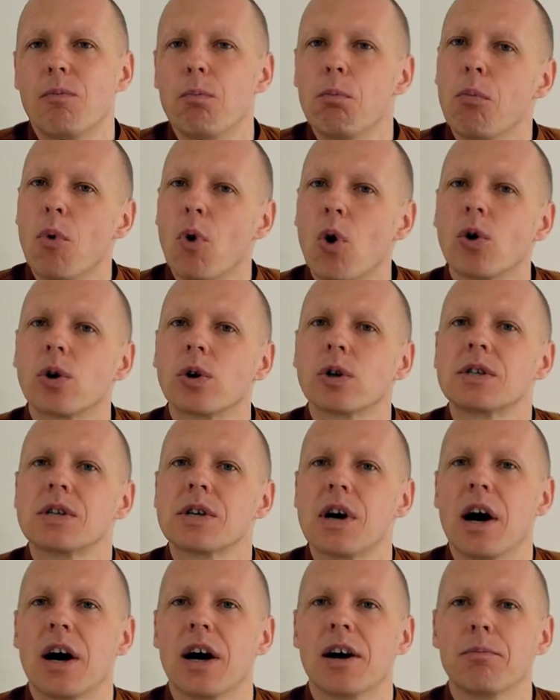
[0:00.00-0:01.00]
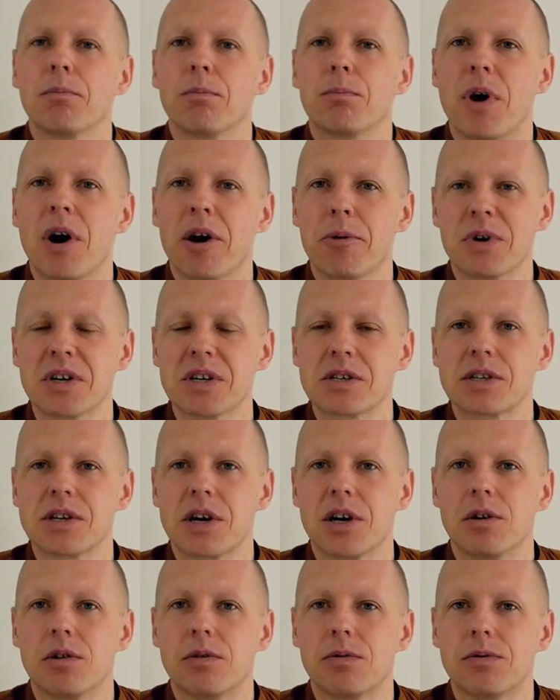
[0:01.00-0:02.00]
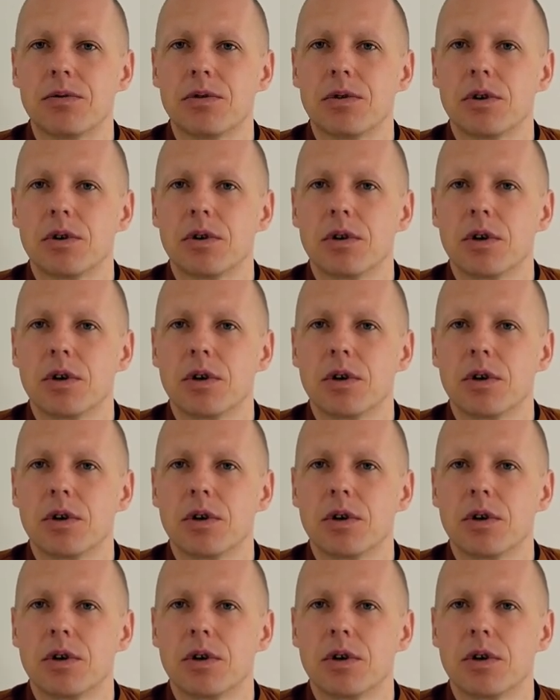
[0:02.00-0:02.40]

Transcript: more time by myself.